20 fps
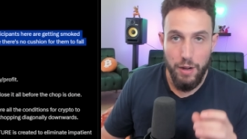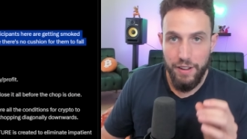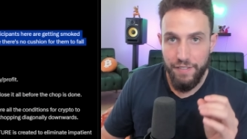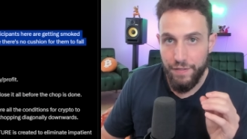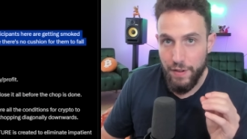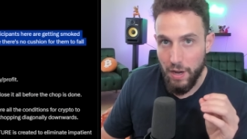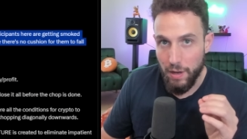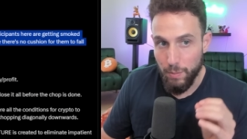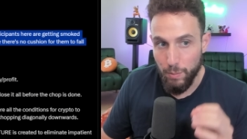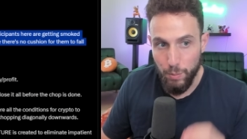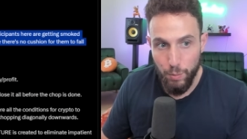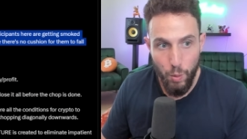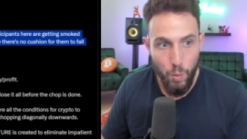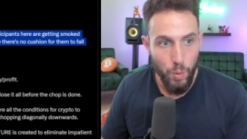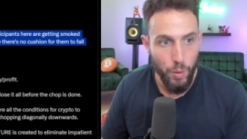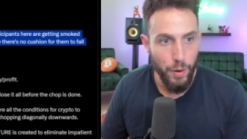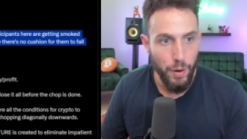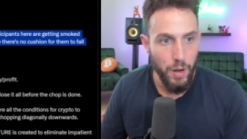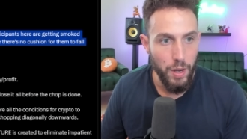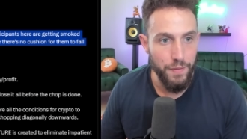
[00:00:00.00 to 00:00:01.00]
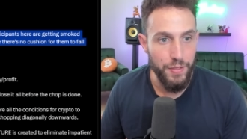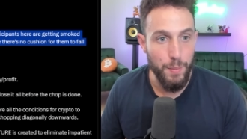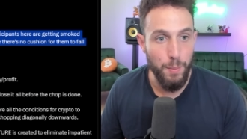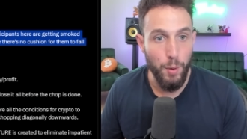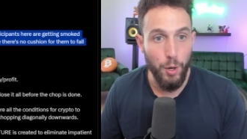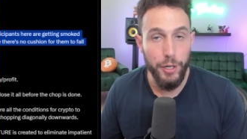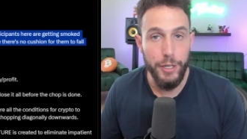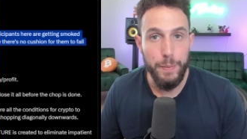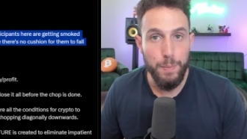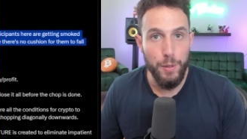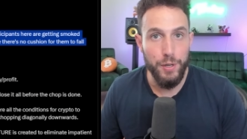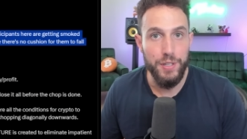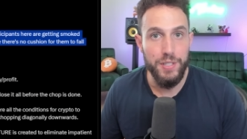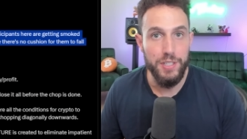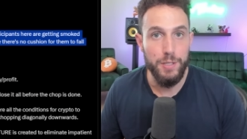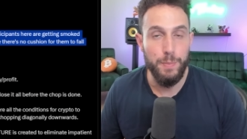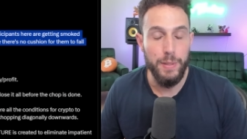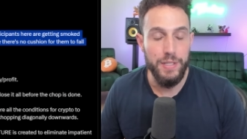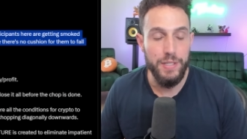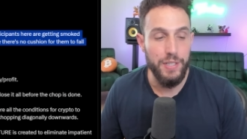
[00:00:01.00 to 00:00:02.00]
if not more, of the market
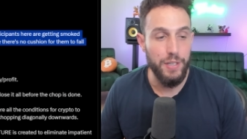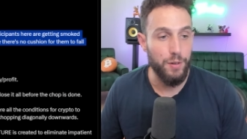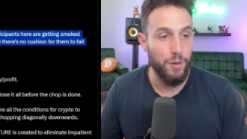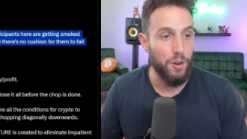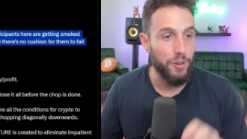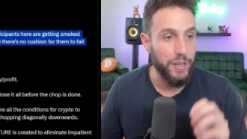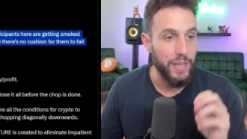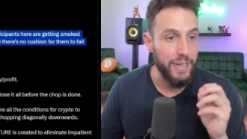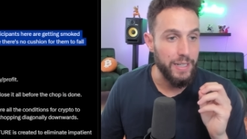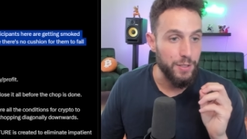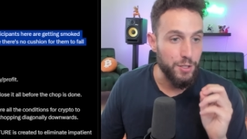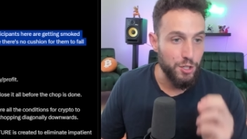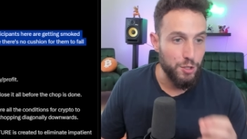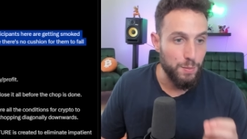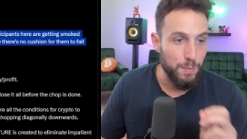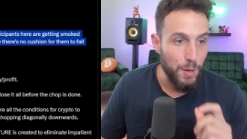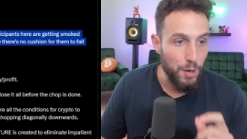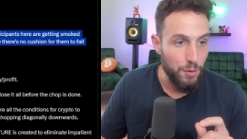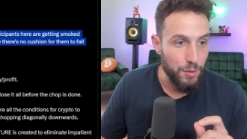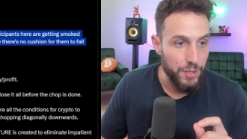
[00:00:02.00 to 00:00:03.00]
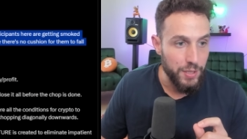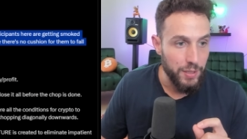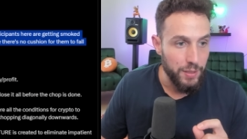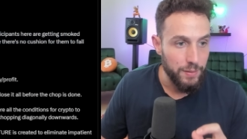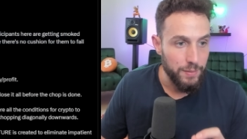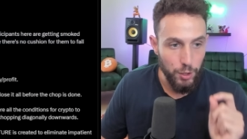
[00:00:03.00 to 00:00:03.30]
participants here are getting smoked.